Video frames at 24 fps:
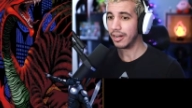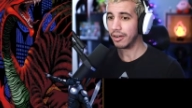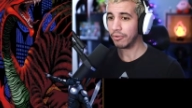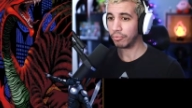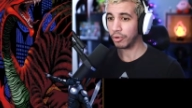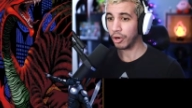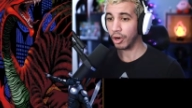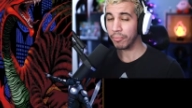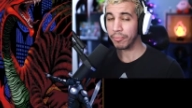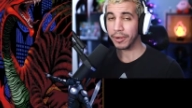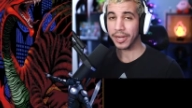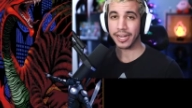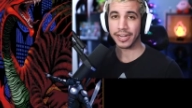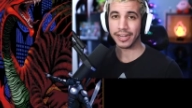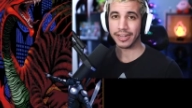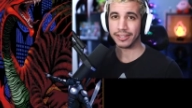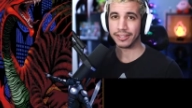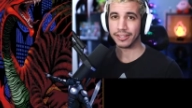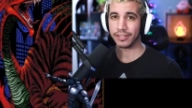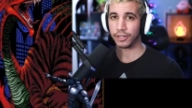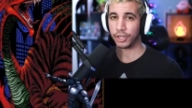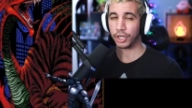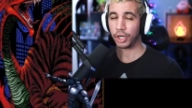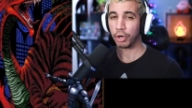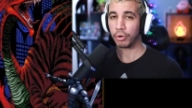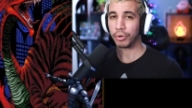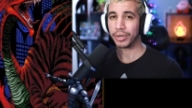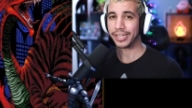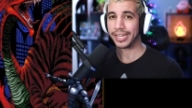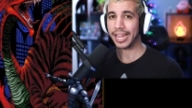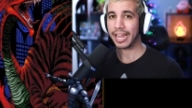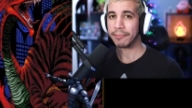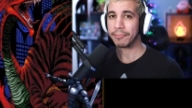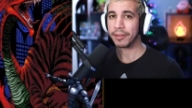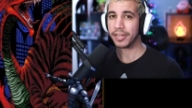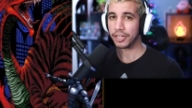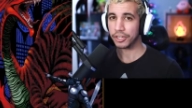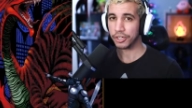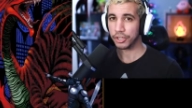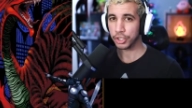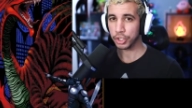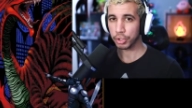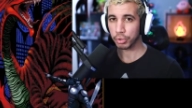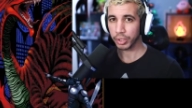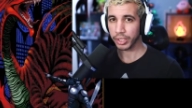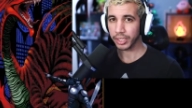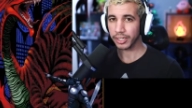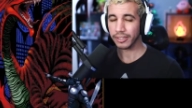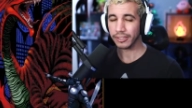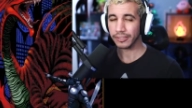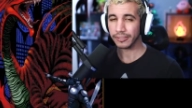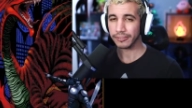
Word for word: roaming in the current gaming industry.